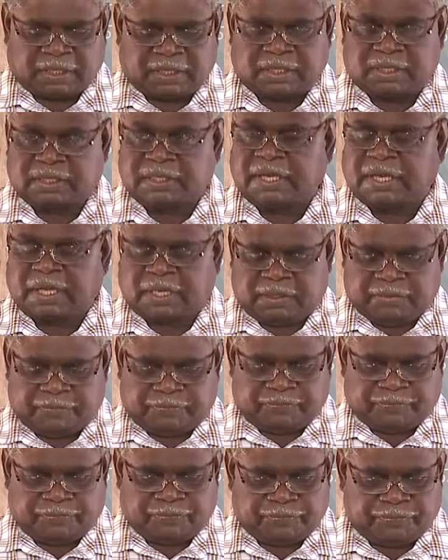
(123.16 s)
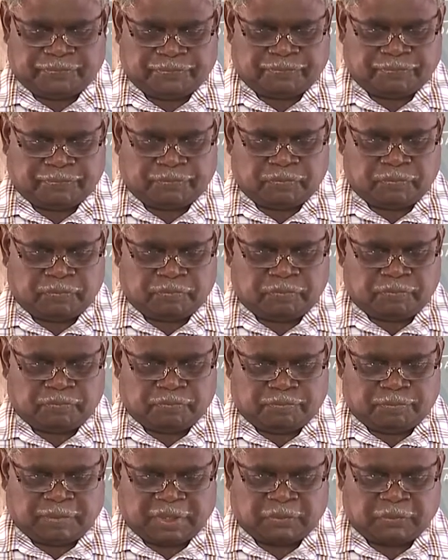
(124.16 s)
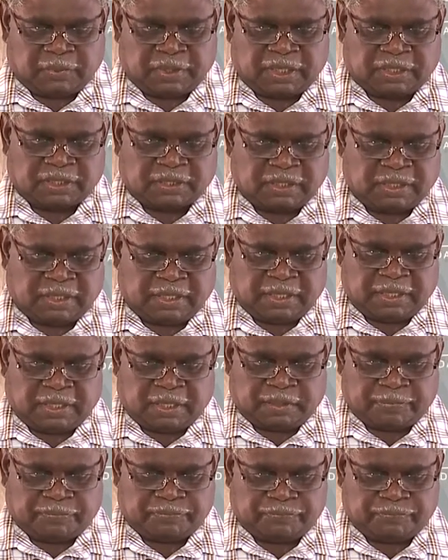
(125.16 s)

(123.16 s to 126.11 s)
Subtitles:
it dead, but we are still here.